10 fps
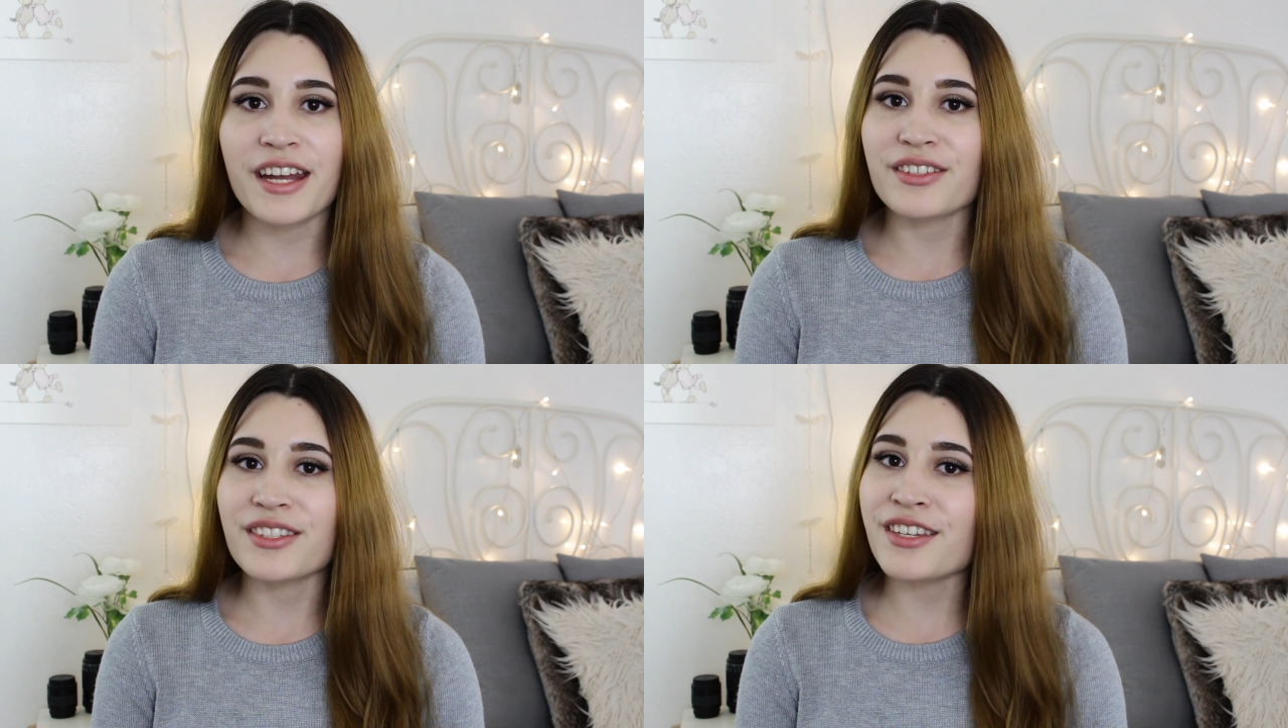
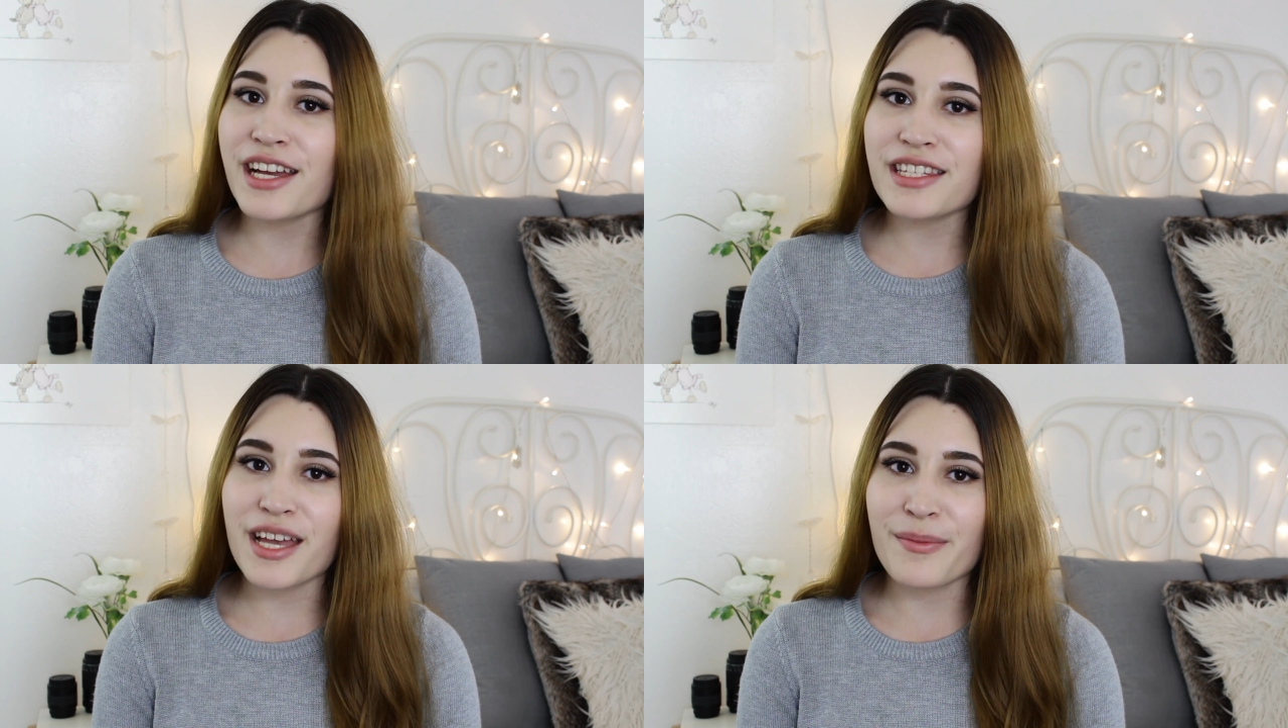and I'll see you
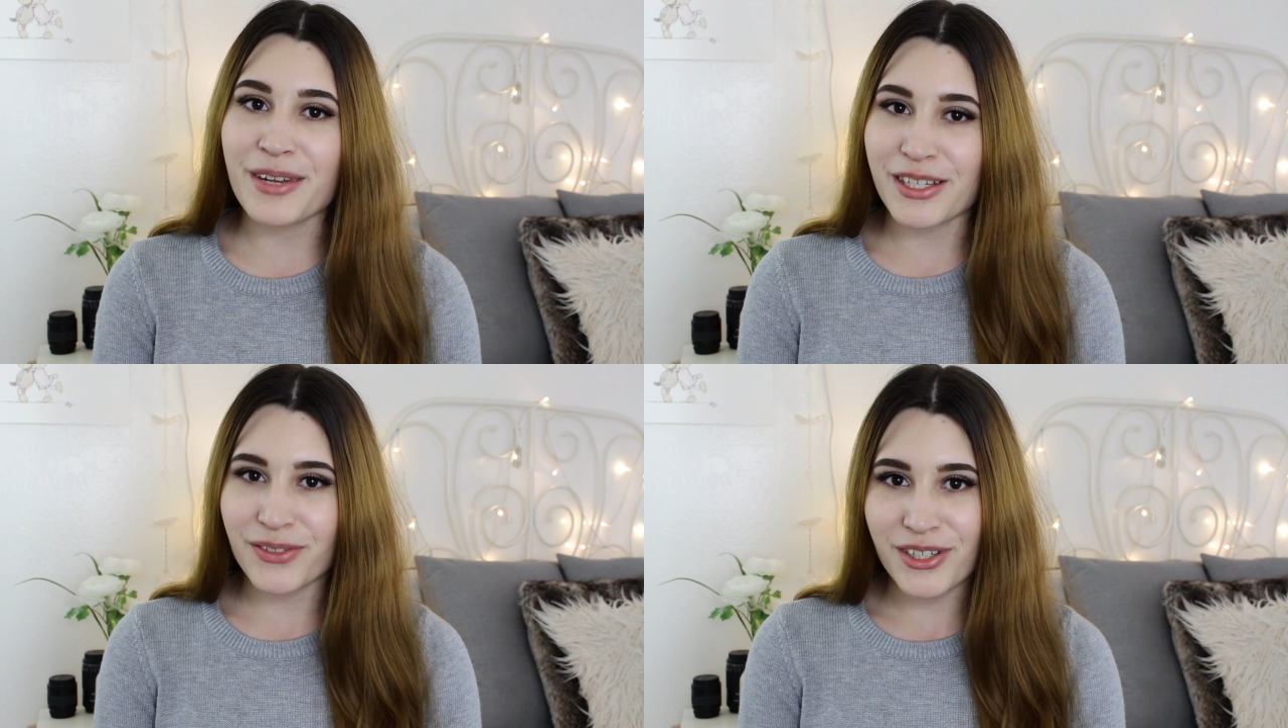guys in my
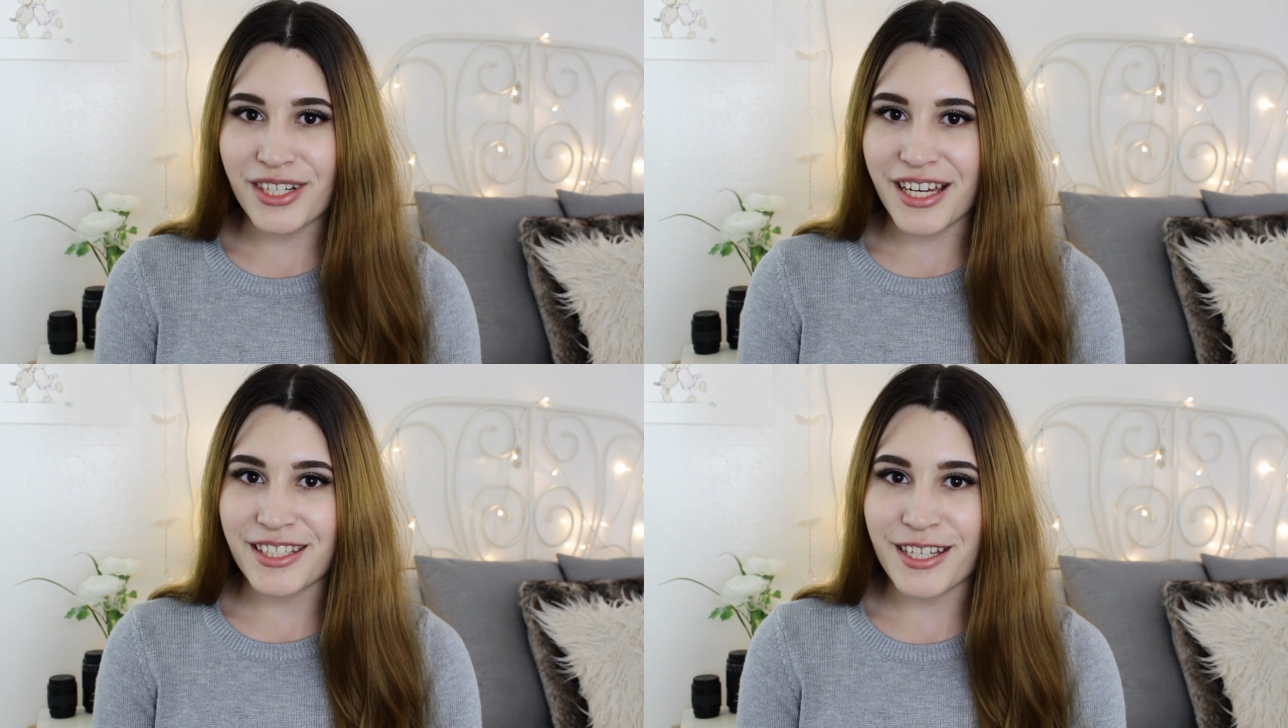next video
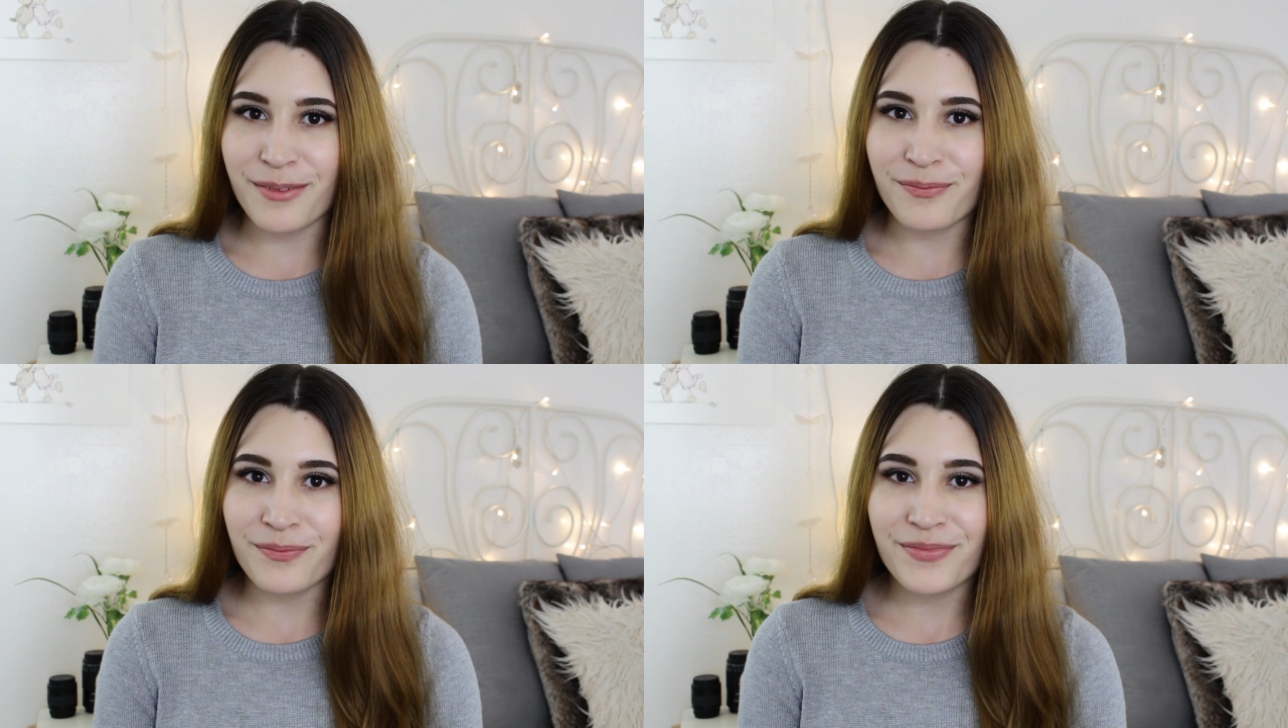next
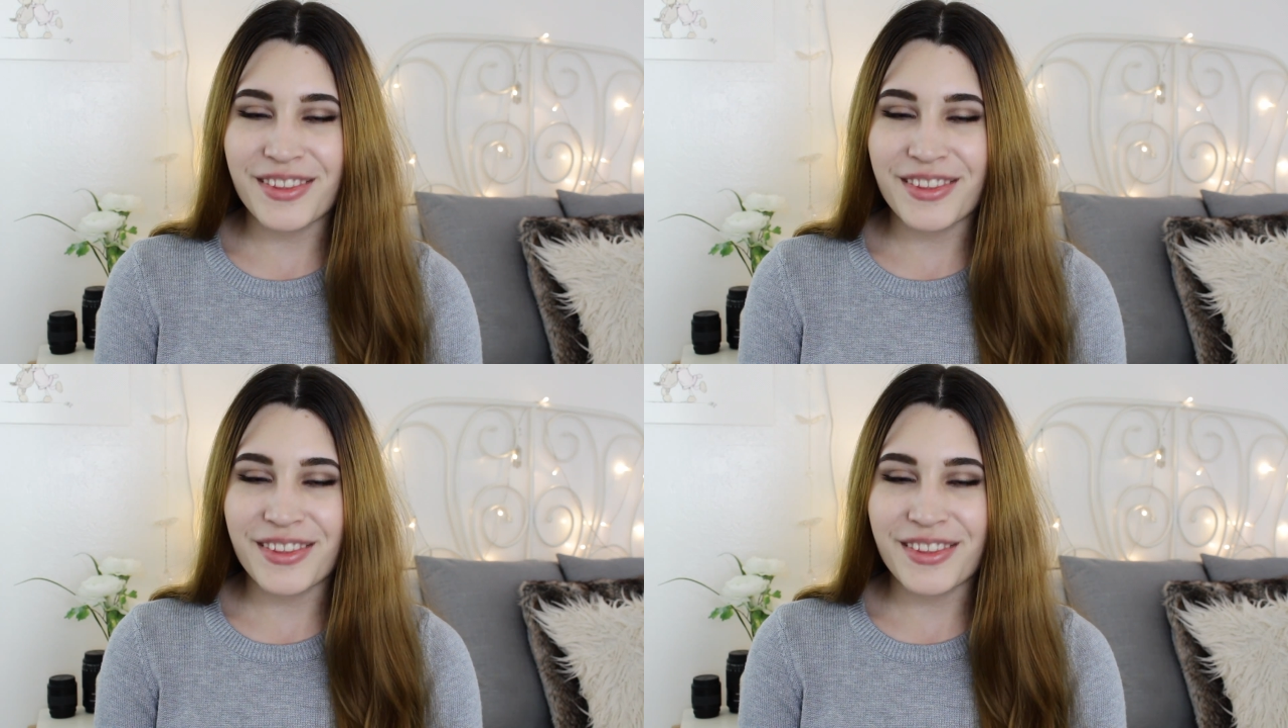time.